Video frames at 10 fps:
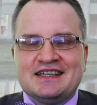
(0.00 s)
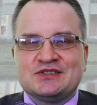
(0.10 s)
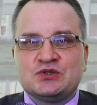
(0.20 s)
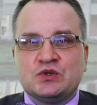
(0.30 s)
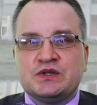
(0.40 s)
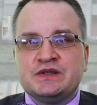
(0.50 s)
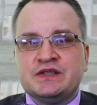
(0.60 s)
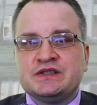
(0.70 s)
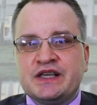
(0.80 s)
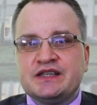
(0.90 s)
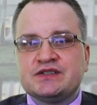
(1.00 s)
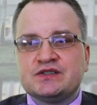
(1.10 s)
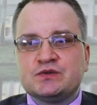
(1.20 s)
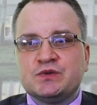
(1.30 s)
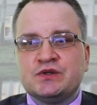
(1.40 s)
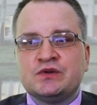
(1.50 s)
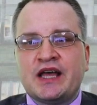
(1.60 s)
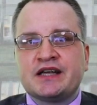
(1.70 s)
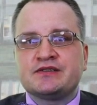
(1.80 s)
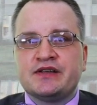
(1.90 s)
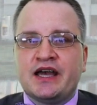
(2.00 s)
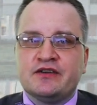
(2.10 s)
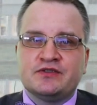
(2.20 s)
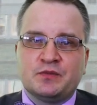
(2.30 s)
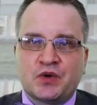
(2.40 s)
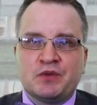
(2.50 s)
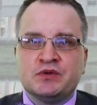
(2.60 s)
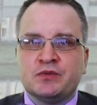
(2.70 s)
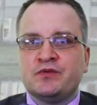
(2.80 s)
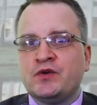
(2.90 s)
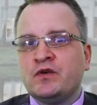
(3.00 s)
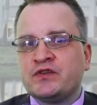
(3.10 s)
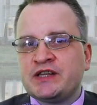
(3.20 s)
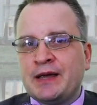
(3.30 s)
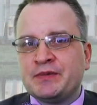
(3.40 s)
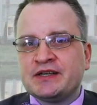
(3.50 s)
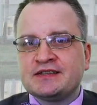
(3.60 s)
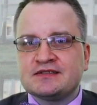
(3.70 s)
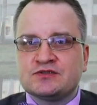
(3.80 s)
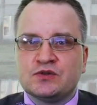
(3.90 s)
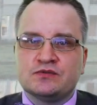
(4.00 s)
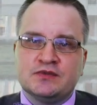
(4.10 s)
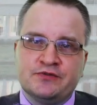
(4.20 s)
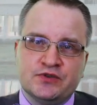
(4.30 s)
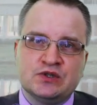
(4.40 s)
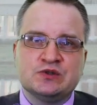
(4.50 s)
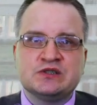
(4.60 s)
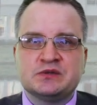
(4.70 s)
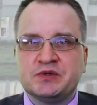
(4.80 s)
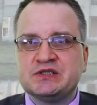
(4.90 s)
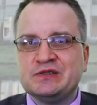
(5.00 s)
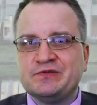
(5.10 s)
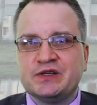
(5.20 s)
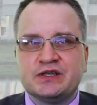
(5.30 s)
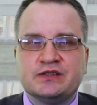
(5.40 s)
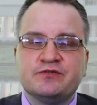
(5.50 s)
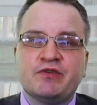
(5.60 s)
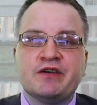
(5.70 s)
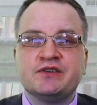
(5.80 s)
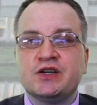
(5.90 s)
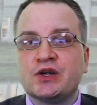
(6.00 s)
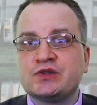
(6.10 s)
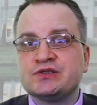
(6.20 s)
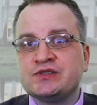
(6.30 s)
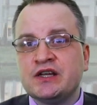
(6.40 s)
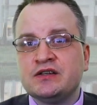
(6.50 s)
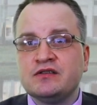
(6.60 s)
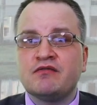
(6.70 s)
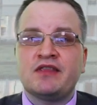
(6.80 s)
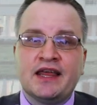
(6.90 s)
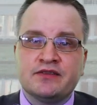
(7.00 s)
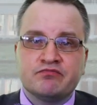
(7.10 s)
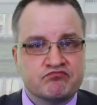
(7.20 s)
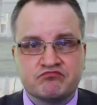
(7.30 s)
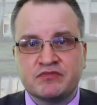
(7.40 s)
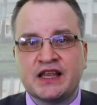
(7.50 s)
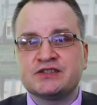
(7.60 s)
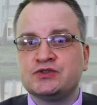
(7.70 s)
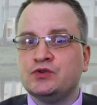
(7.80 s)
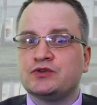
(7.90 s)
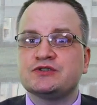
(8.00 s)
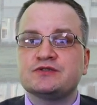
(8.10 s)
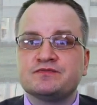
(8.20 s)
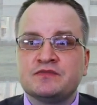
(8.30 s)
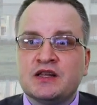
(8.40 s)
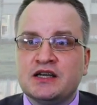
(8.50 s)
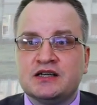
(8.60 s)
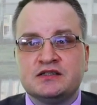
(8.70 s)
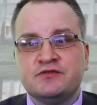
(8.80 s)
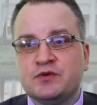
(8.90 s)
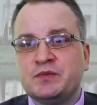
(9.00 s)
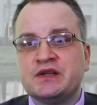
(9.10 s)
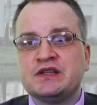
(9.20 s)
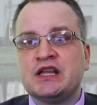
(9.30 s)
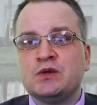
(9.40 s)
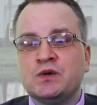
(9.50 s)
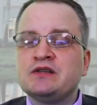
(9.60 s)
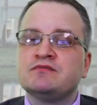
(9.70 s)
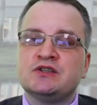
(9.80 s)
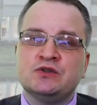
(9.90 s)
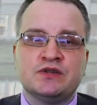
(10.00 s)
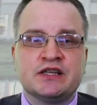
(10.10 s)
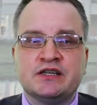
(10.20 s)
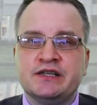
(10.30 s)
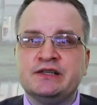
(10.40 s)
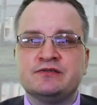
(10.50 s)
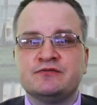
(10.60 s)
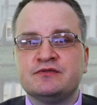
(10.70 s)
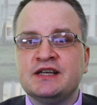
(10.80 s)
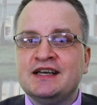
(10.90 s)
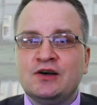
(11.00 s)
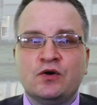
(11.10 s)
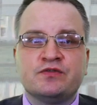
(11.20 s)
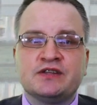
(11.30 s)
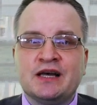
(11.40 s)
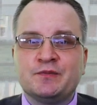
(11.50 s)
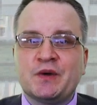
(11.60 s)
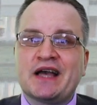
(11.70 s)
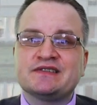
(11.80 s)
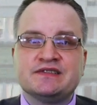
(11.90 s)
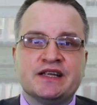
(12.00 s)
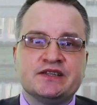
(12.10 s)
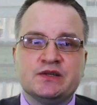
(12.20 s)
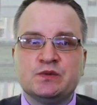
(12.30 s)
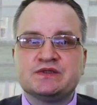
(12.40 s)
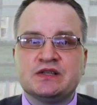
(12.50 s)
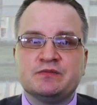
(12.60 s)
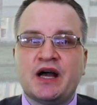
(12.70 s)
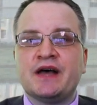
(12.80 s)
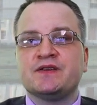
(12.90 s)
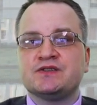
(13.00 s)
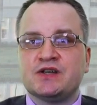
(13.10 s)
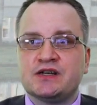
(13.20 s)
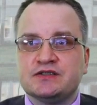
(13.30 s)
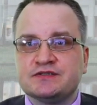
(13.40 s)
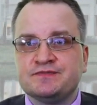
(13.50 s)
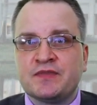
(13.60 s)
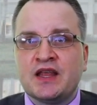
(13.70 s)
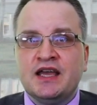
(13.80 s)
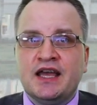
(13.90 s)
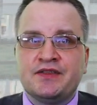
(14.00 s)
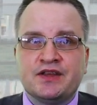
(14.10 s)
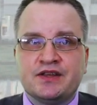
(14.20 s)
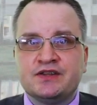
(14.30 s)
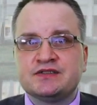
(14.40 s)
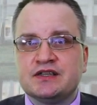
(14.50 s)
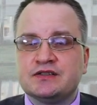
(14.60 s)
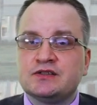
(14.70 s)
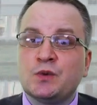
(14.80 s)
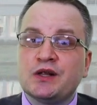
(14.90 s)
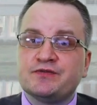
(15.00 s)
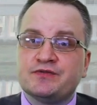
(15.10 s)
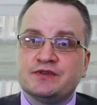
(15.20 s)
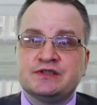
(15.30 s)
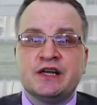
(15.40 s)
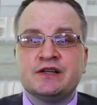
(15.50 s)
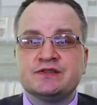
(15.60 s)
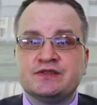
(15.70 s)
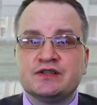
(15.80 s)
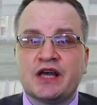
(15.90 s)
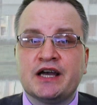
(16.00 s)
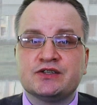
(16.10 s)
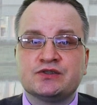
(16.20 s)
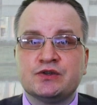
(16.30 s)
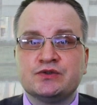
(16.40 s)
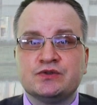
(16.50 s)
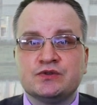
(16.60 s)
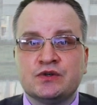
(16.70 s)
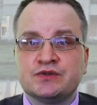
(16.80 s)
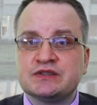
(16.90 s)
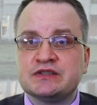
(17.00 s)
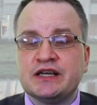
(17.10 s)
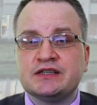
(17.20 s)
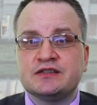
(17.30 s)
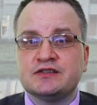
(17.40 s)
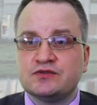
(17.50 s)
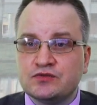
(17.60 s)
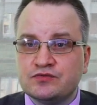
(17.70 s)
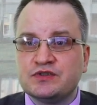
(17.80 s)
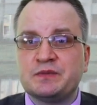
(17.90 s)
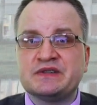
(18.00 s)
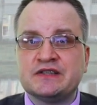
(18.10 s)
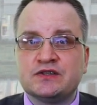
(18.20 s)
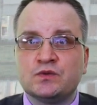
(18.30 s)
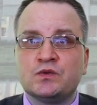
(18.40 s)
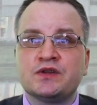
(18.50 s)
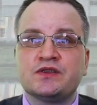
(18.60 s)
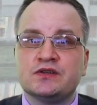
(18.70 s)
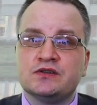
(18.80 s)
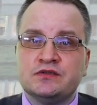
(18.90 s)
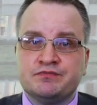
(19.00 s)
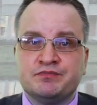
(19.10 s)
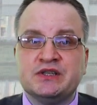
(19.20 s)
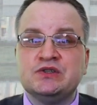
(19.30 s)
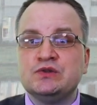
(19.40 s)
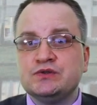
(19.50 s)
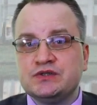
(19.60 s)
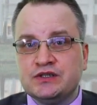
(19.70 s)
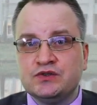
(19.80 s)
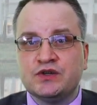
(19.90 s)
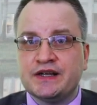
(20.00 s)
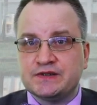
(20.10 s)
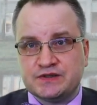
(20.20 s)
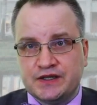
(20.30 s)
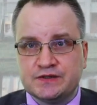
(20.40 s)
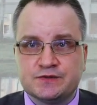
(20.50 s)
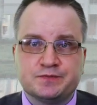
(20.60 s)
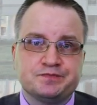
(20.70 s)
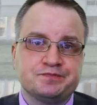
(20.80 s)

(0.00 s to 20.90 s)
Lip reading: So in these cases, we don't actually have the problem of overlapping. So if you're using specific 5 gigahertz channel, then that's yours. If you pick another one, you're not going to overlap accidentally with some other channels. And these are 12 channels that I showed you on the slide to represent what being used in the United States.